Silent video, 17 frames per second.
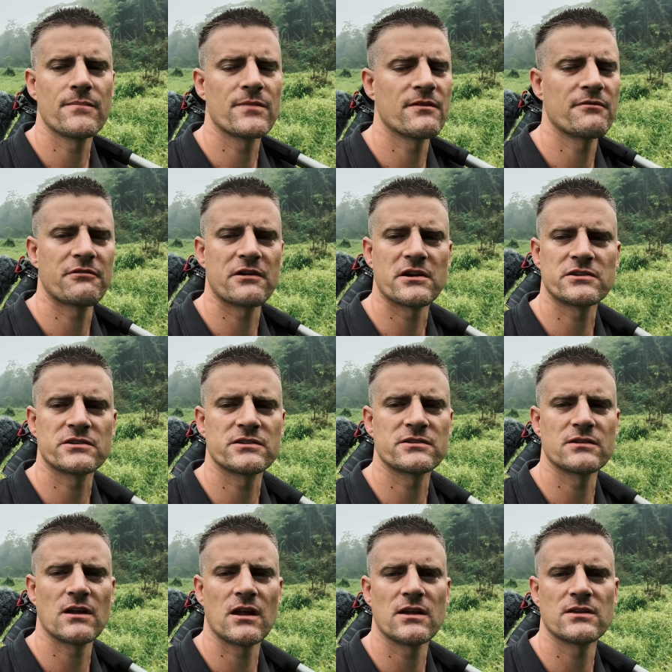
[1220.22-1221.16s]
the
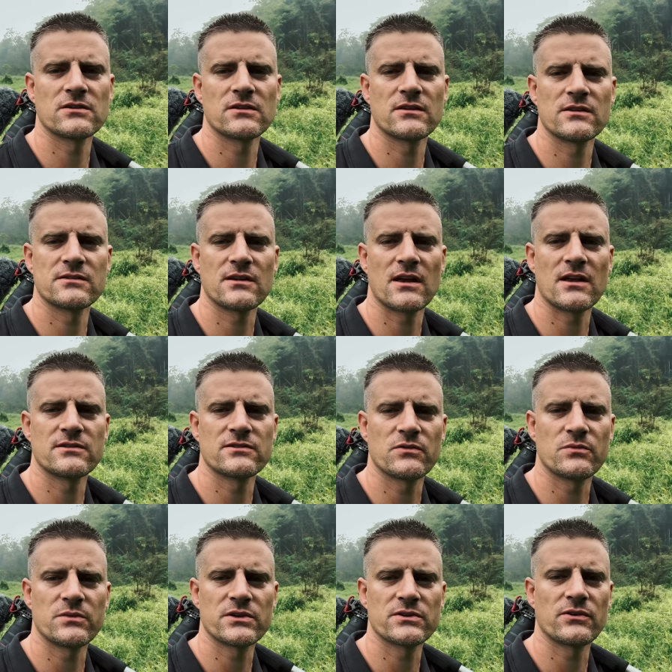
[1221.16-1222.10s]
freshest signs are the signs
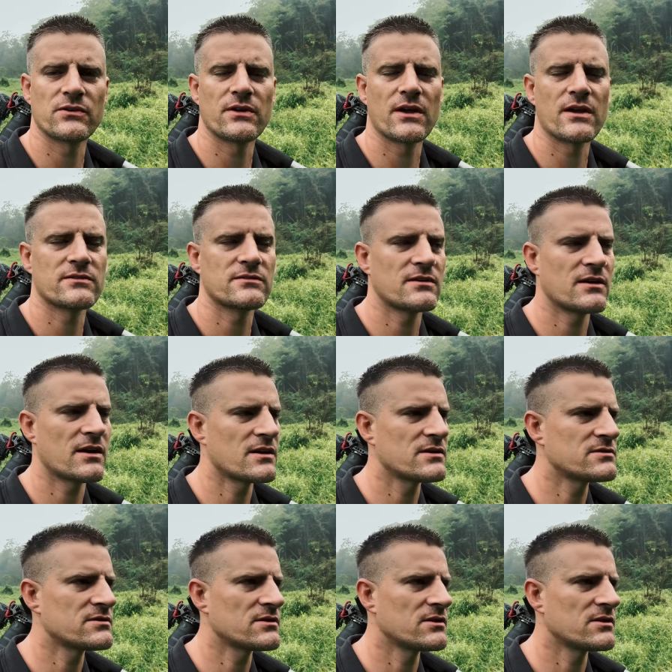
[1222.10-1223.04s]
that we saw yesterday, so